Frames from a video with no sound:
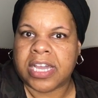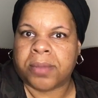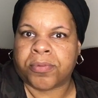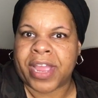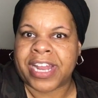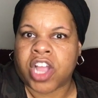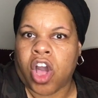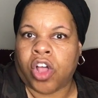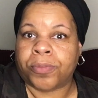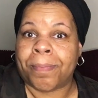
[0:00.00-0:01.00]
A brand
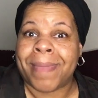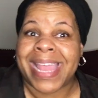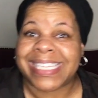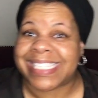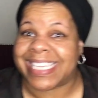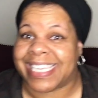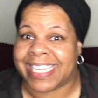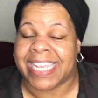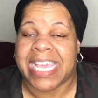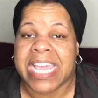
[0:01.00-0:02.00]
called
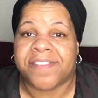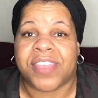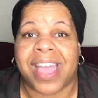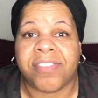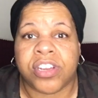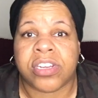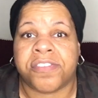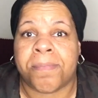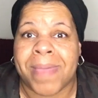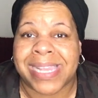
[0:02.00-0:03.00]
Mented. If you haven't heard of
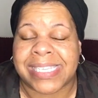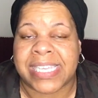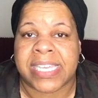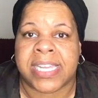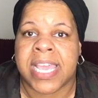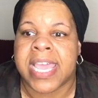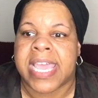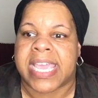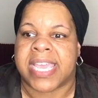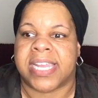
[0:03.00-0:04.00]
Mented,
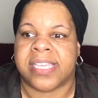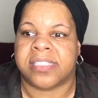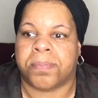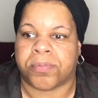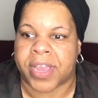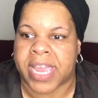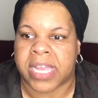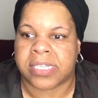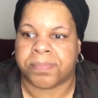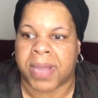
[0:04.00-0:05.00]
it is a
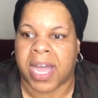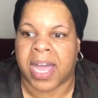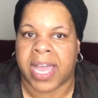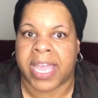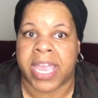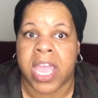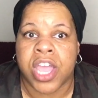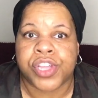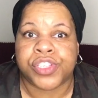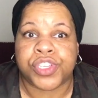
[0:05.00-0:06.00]
brand by
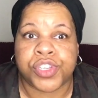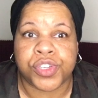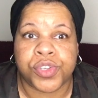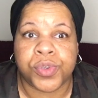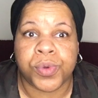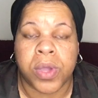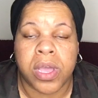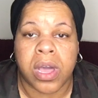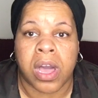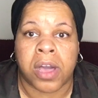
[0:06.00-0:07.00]
two
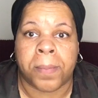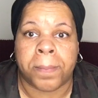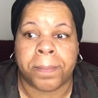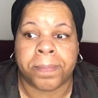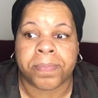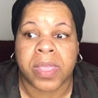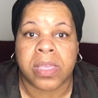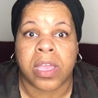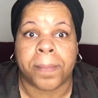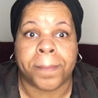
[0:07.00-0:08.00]

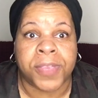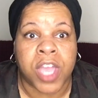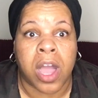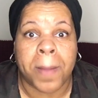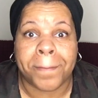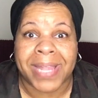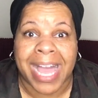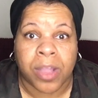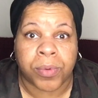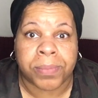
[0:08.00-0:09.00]
young
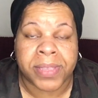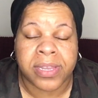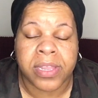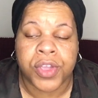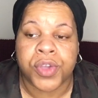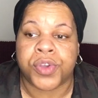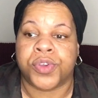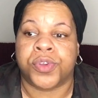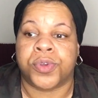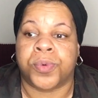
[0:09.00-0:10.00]
black women
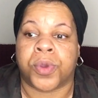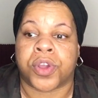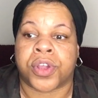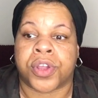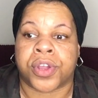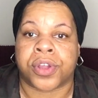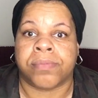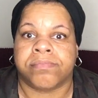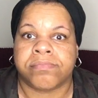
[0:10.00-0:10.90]
who were